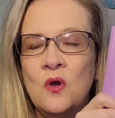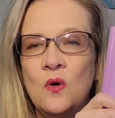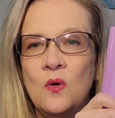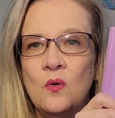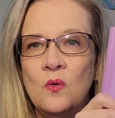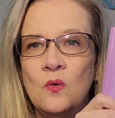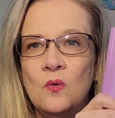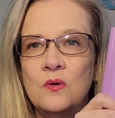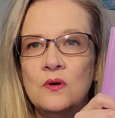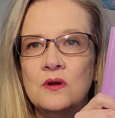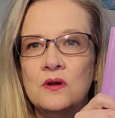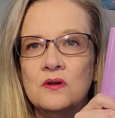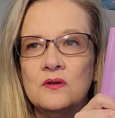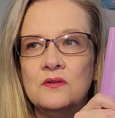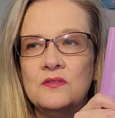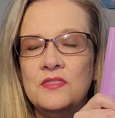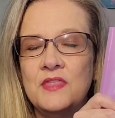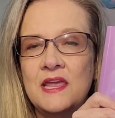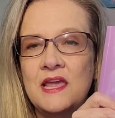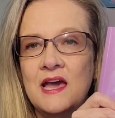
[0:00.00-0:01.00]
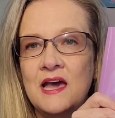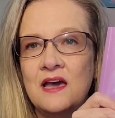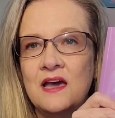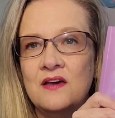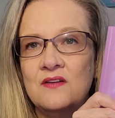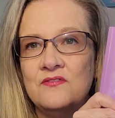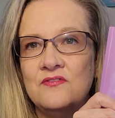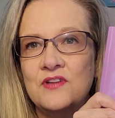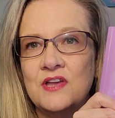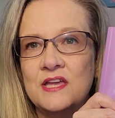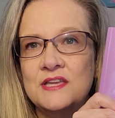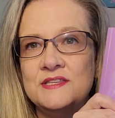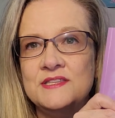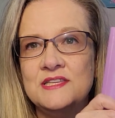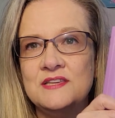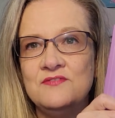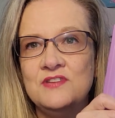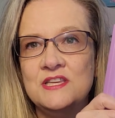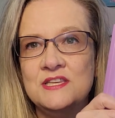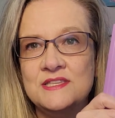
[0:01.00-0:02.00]
Or they have a
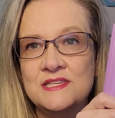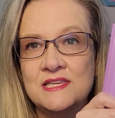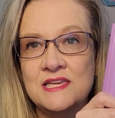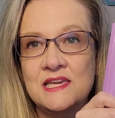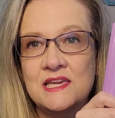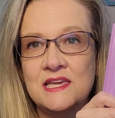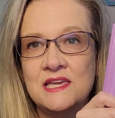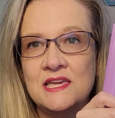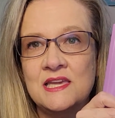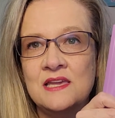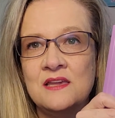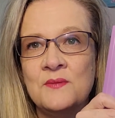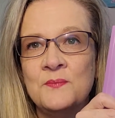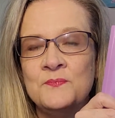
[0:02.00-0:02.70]
DVD